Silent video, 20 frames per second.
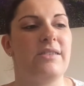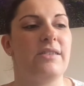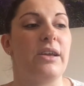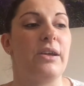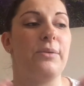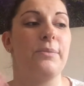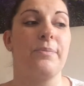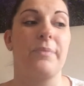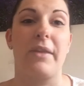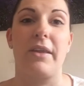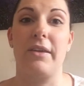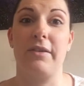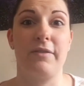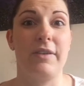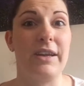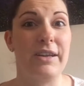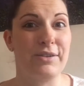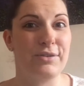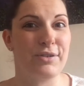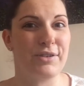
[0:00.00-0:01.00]
So
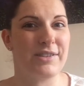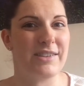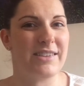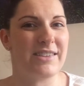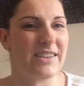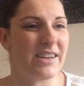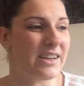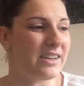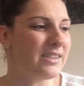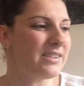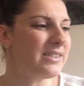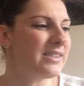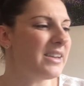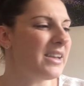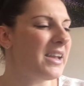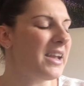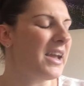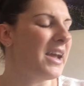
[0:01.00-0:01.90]
fingers crossed it does.